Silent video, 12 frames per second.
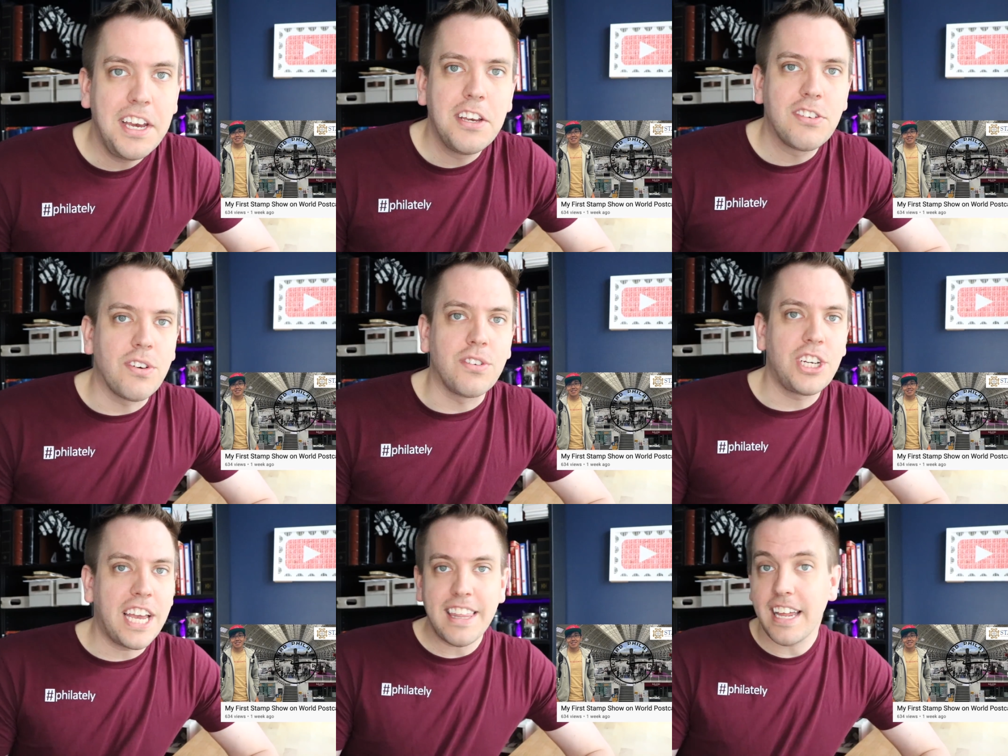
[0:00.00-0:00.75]
So
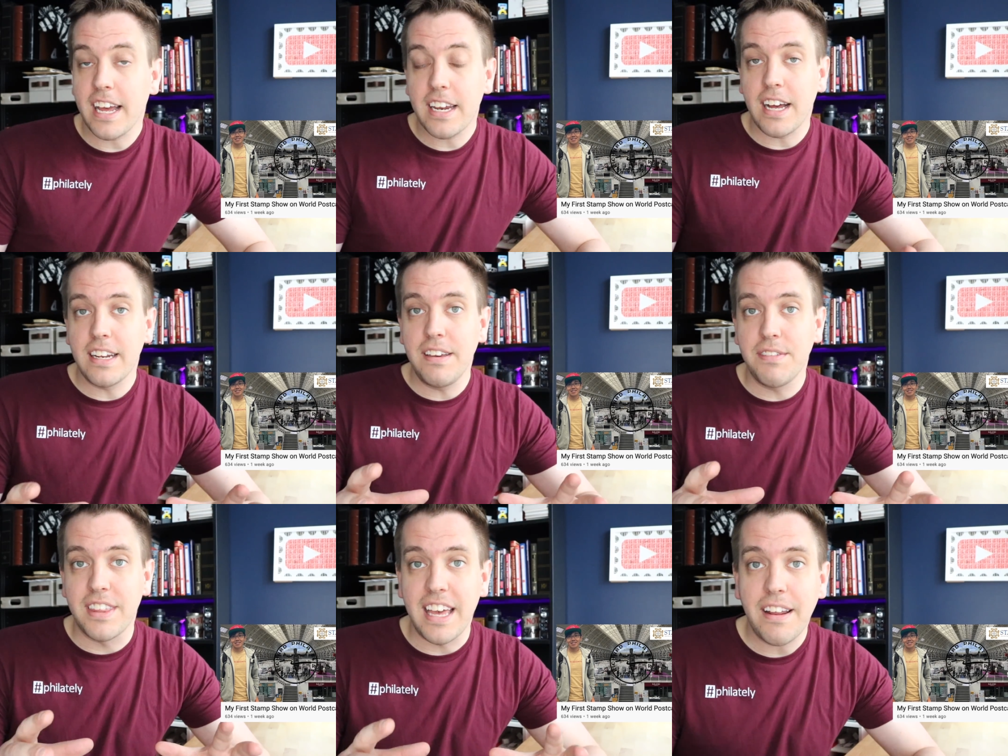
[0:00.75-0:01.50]
check that out. I'll
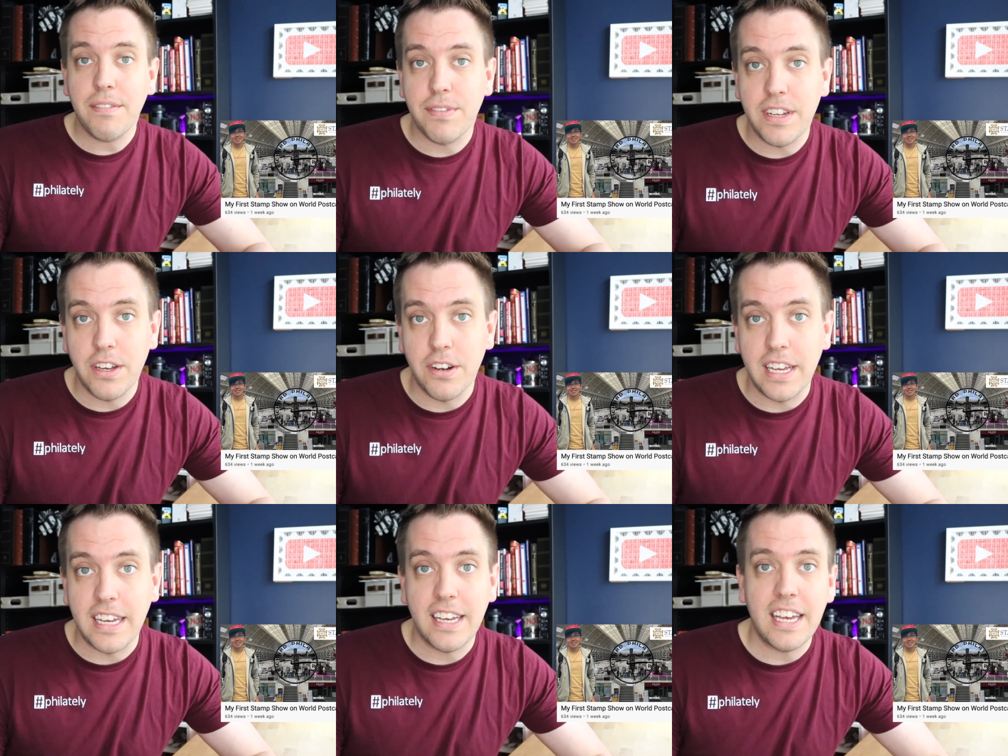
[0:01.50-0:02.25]
leave that video
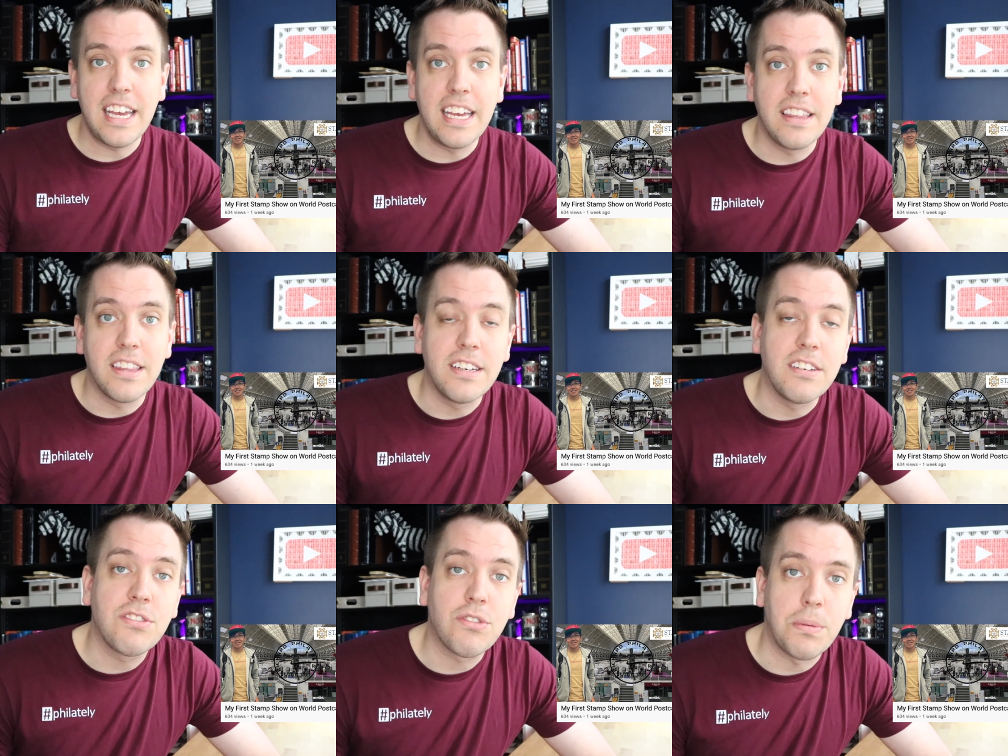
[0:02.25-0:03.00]
link in the
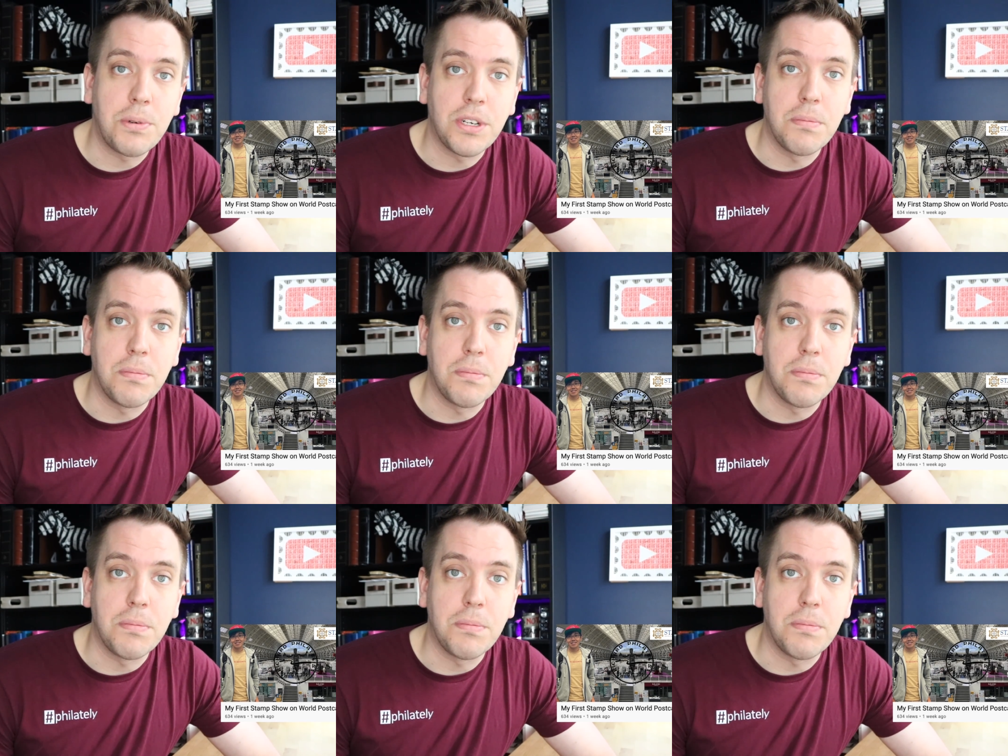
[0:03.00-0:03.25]
description